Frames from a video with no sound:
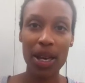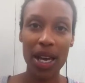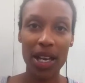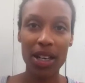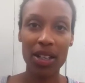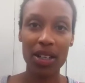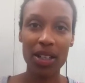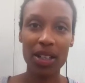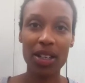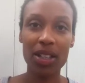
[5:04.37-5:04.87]

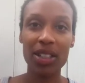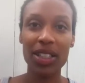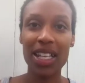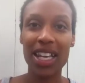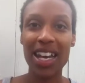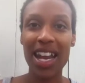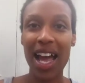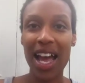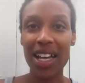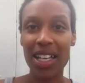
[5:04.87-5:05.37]
better
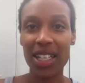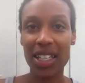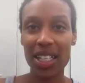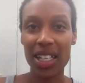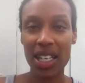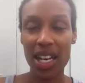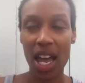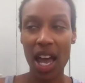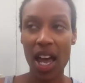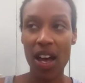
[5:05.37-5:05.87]
that I
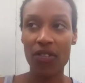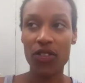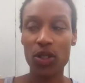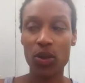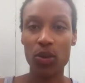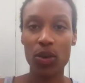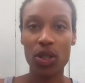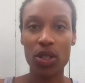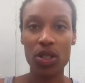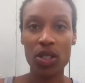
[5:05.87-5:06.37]
can eat
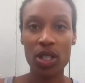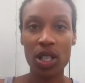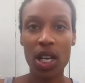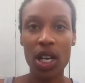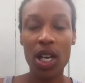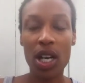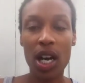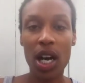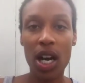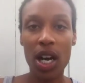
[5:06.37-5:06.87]
afterwards,
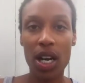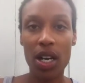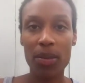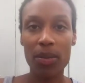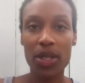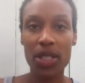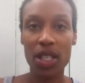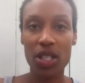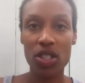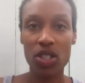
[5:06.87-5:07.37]

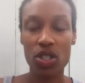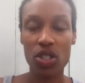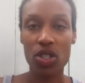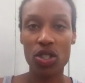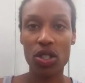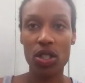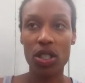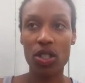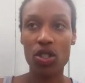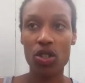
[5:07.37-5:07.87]
such as
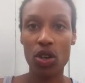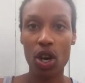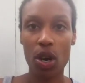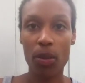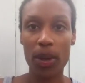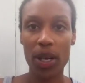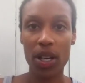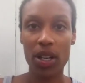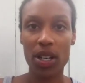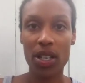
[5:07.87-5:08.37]

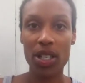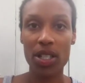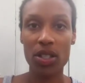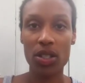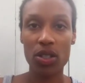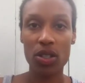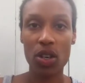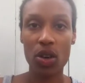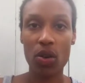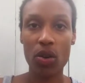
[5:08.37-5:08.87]
strawberries.
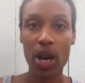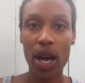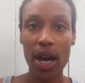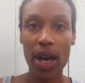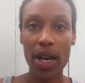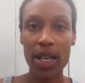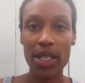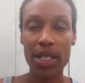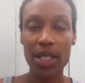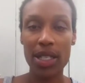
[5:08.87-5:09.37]
You know,
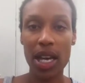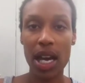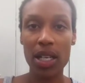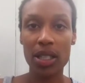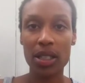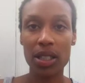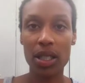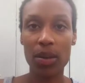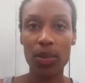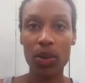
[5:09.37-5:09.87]
I
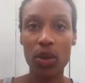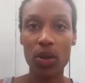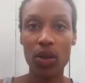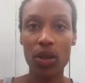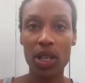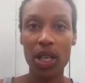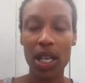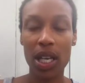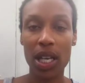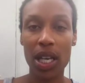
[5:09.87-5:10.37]
stocked up
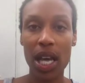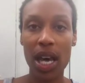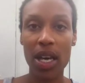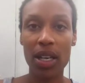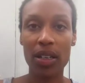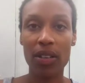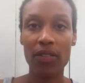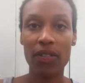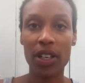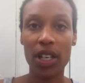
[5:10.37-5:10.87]
on a
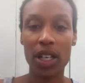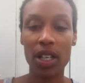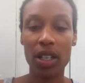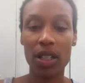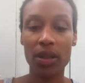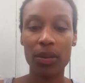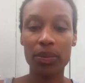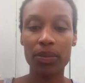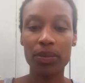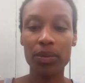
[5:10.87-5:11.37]
lot of
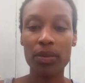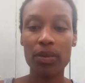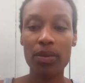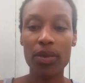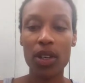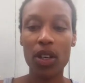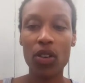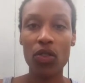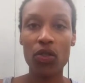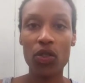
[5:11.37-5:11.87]

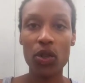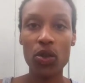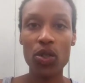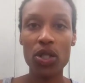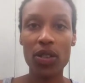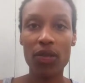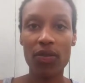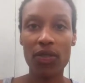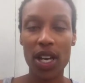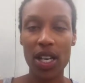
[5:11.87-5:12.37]

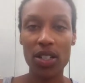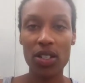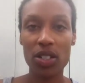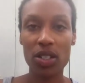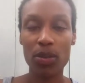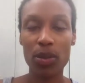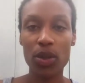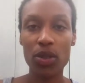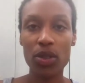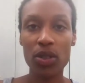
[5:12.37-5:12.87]
fruits and
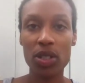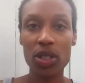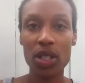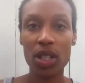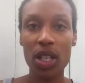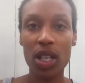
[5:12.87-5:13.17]
vegetables